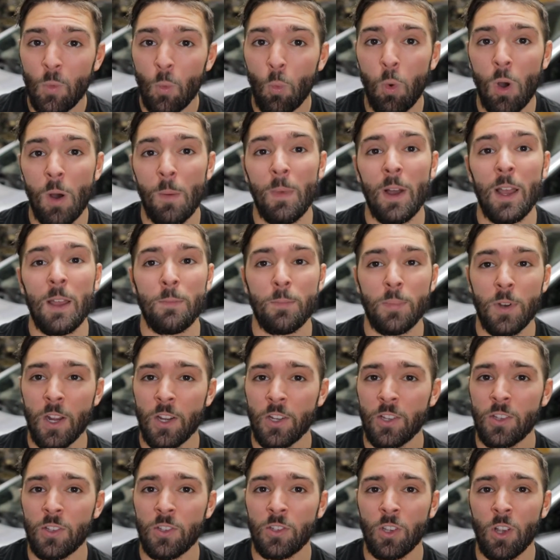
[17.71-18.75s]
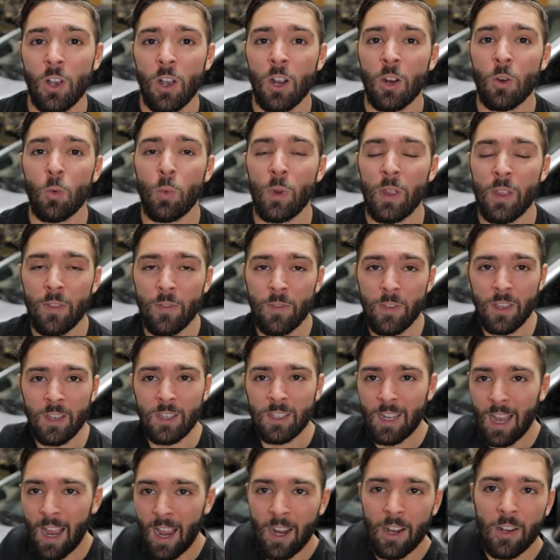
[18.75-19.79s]
what my impressions are with the
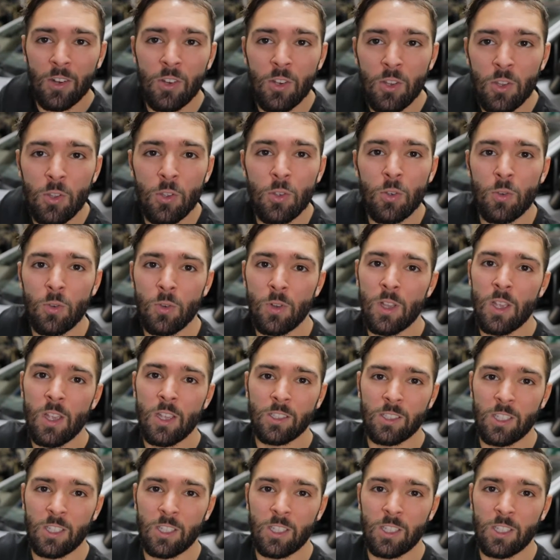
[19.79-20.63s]
entire new